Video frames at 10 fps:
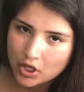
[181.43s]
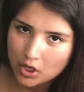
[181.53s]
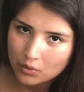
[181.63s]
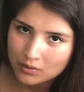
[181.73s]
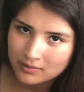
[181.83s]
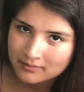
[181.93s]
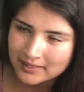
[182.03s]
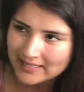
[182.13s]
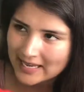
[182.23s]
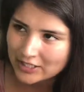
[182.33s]
though
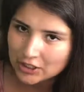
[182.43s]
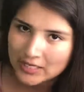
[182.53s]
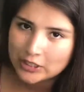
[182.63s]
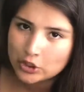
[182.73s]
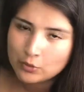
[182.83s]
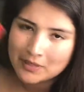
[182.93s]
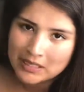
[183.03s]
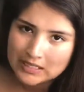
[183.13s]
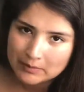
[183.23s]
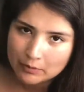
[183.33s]
it takes her like 2
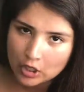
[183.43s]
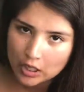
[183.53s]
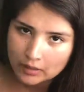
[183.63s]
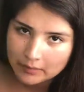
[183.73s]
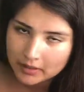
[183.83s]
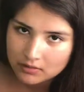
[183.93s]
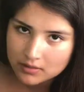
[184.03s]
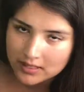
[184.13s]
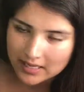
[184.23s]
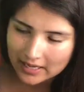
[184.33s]
minutes to put all the
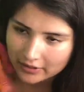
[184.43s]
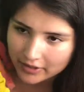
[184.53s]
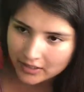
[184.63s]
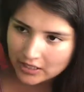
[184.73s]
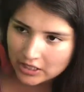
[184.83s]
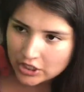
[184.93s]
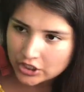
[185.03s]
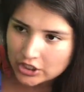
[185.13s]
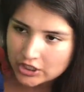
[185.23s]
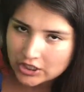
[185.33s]
buckles together,
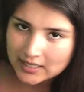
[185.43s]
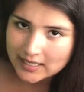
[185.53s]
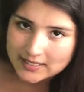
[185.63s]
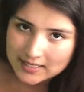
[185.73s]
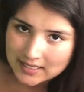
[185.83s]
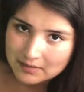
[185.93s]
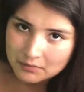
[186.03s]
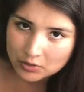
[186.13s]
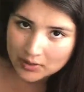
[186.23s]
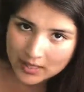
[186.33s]
she just likes to keep
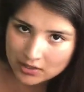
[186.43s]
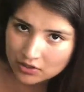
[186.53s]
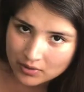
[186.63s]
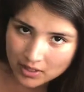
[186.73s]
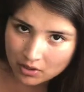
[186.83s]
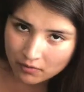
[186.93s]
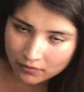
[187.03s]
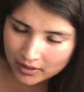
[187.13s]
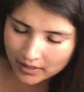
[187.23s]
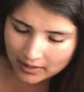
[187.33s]
doing it and doing it over
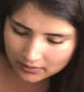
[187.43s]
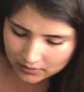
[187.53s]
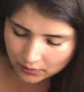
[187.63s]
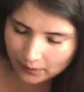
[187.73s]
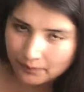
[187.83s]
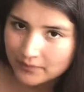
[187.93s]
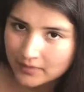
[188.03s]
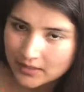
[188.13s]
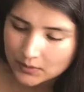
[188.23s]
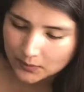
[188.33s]
again. So
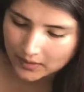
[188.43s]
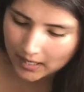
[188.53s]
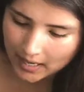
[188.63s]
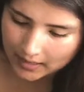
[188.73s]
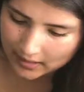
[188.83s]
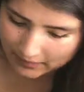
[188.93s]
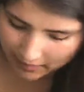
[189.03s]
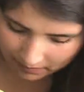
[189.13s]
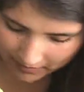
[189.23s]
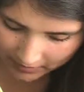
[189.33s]
this one I highly
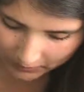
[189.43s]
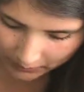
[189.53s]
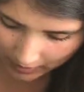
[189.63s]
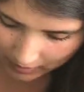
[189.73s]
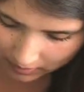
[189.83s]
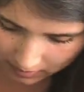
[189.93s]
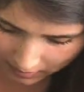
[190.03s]
recommend as well.